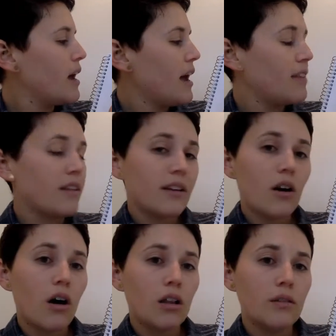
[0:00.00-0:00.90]
And then the
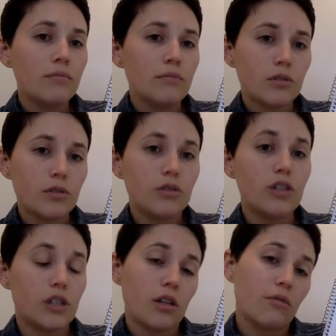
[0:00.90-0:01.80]
column
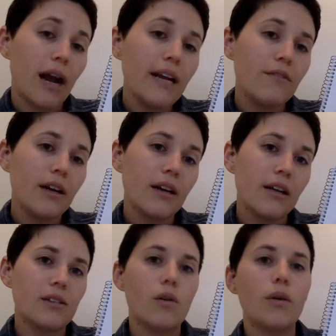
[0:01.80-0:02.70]
just to the right of it
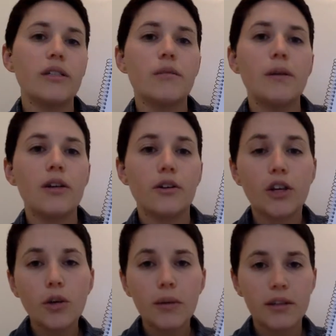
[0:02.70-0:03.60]
is going to be your
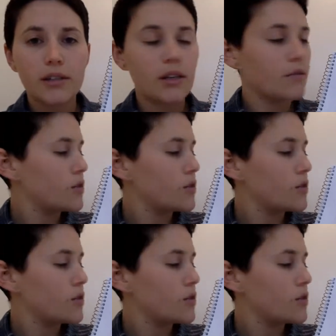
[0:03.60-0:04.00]
cumulative.